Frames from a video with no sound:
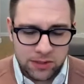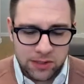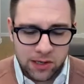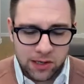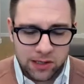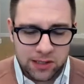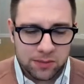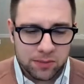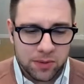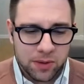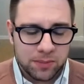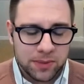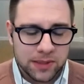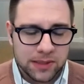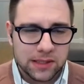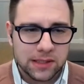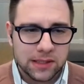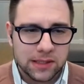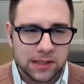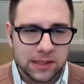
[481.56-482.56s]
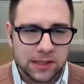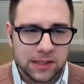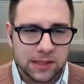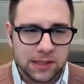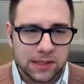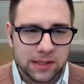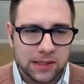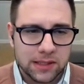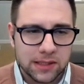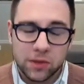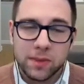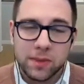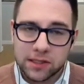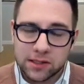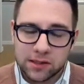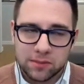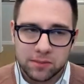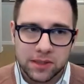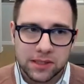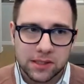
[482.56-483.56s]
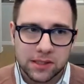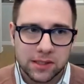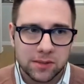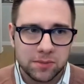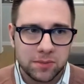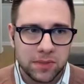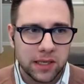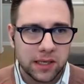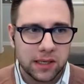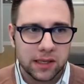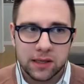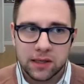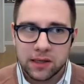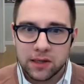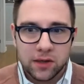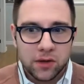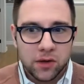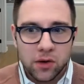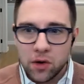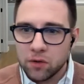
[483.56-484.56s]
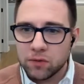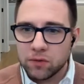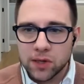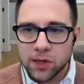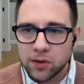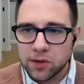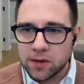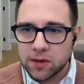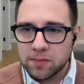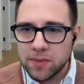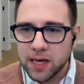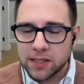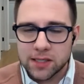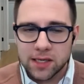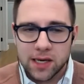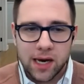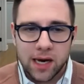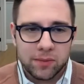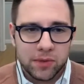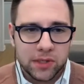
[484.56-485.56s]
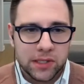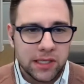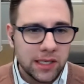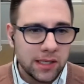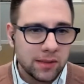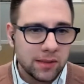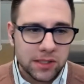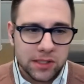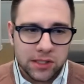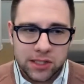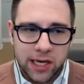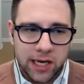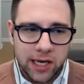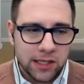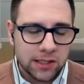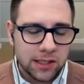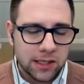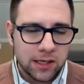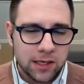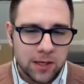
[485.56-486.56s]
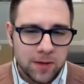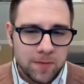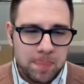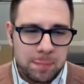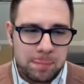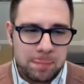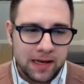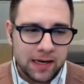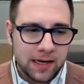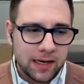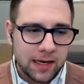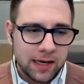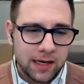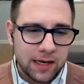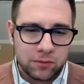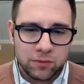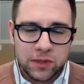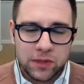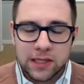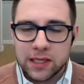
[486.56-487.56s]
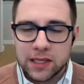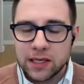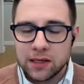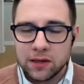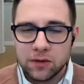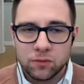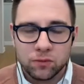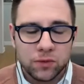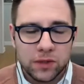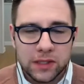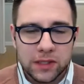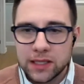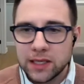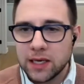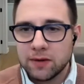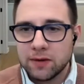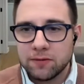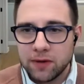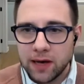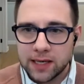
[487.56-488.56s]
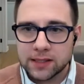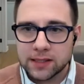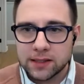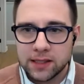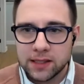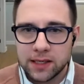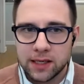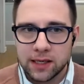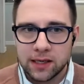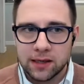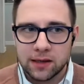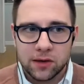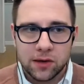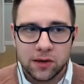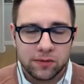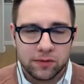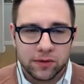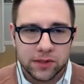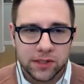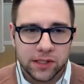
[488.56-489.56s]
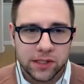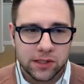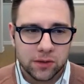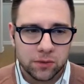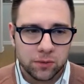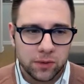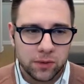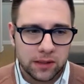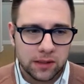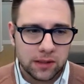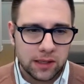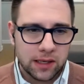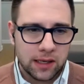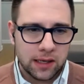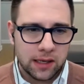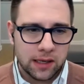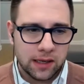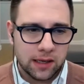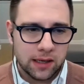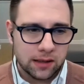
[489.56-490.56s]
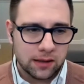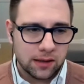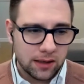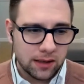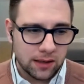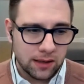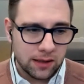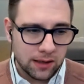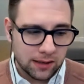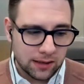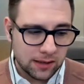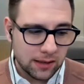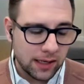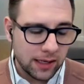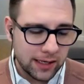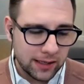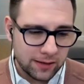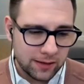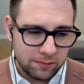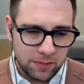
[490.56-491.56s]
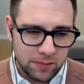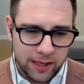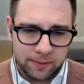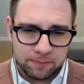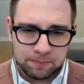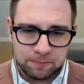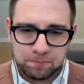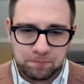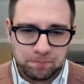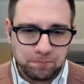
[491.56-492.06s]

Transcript: we talked about businesses. You mentioned businesses being overloaded, managing hybrid teams and change. And, and I had a really, really fascinating conversation with uh, a, a client of mine